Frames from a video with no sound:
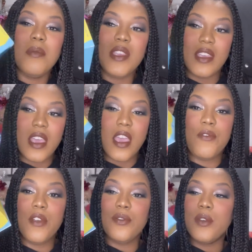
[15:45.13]
But yeah,
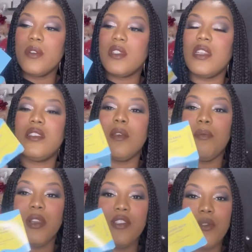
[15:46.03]
if you've used this,
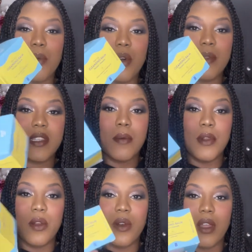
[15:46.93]
then please drop a comment down
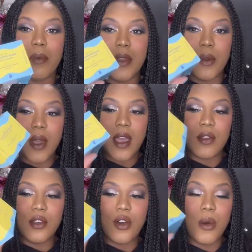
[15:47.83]
below and let me know how
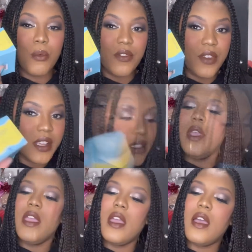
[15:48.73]
you got on with this.
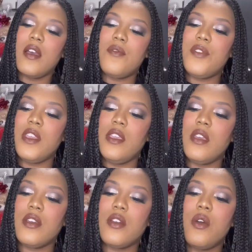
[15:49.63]
We have
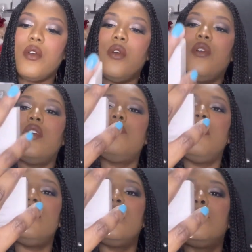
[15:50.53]
the Coco
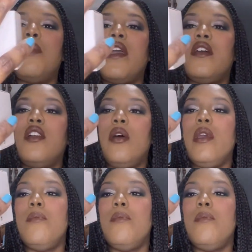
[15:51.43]
Cosmetics by Chloe